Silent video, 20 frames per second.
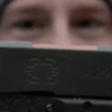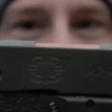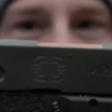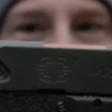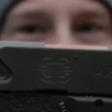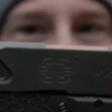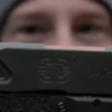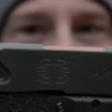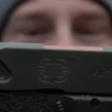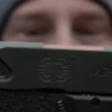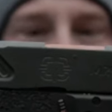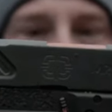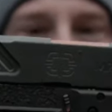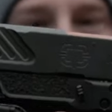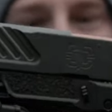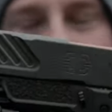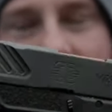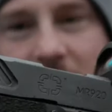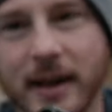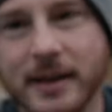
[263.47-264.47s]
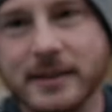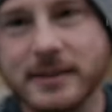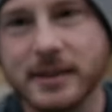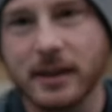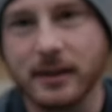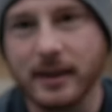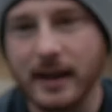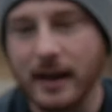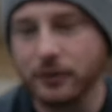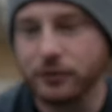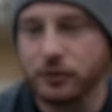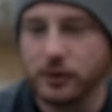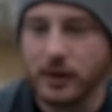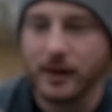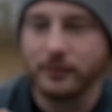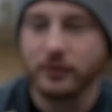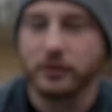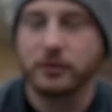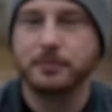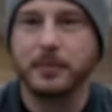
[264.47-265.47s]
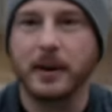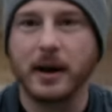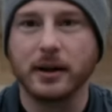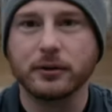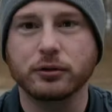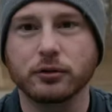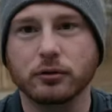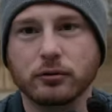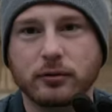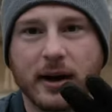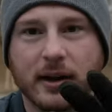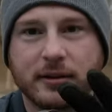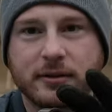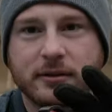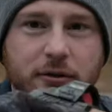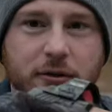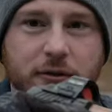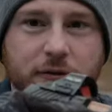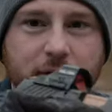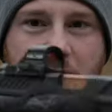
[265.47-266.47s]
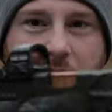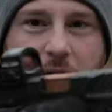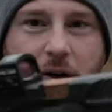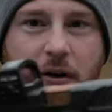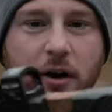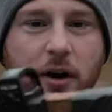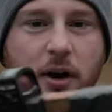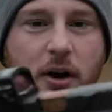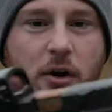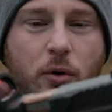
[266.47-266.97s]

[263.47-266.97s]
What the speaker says: which is really nice. It allows you to have a spot to rest your finger